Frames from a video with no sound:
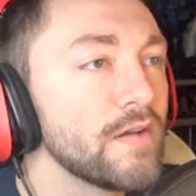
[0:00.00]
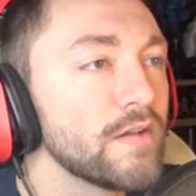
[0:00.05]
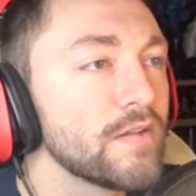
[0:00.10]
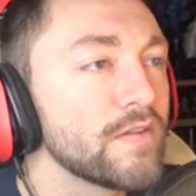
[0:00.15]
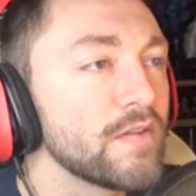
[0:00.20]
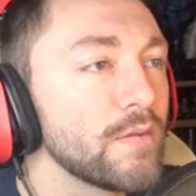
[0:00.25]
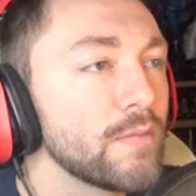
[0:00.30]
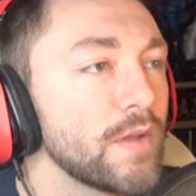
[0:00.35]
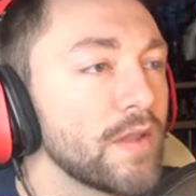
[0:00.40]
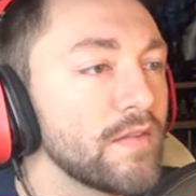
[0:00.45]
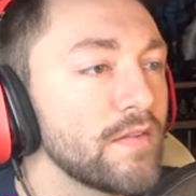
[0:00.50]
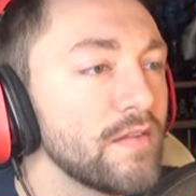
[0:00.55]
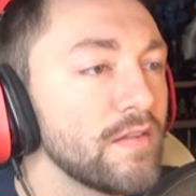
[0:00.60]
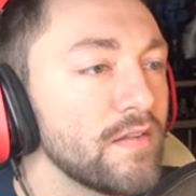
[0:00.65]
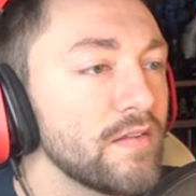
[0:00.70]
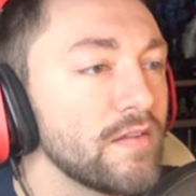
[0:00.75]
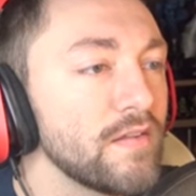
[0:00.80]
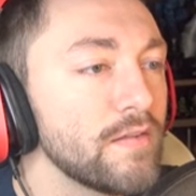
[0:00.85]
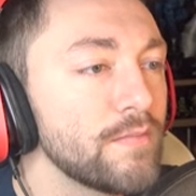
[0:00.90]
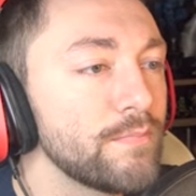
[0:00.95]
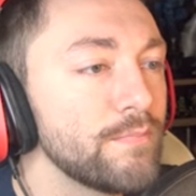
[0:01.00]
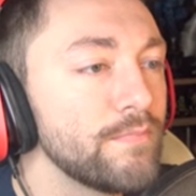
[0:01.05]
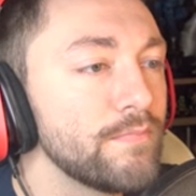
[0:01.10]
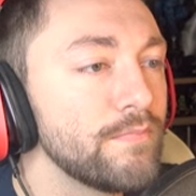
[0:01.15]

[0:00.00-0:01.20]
So I'm guessing this is...